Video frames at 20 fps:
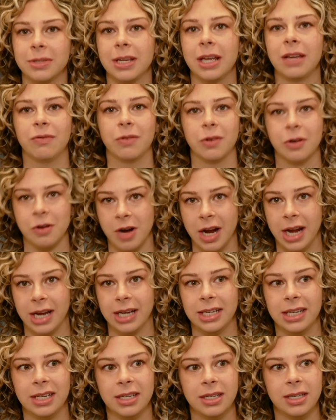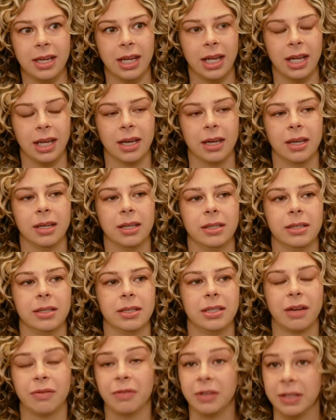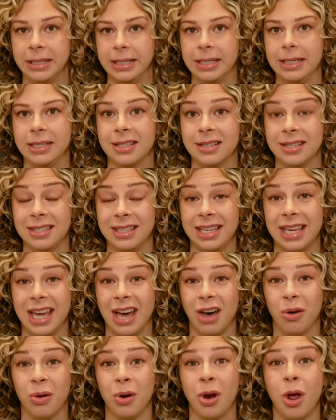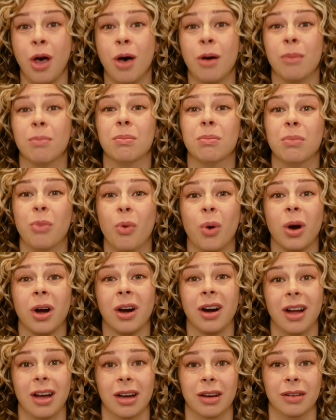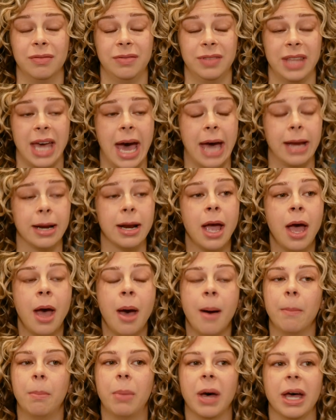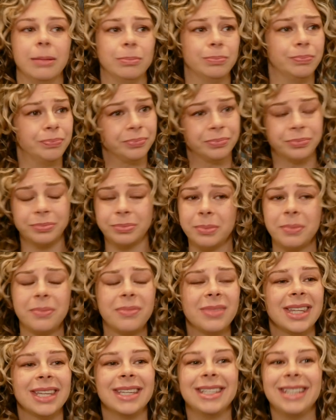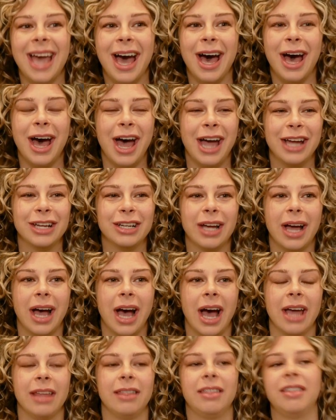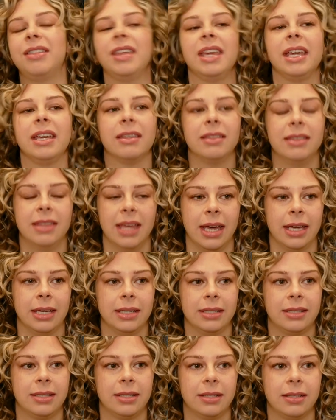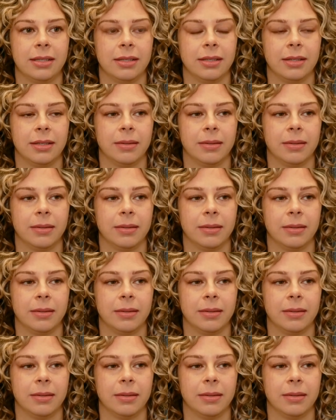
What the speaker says: take for granted and definitely need to seek out more of that. But yeah, I think that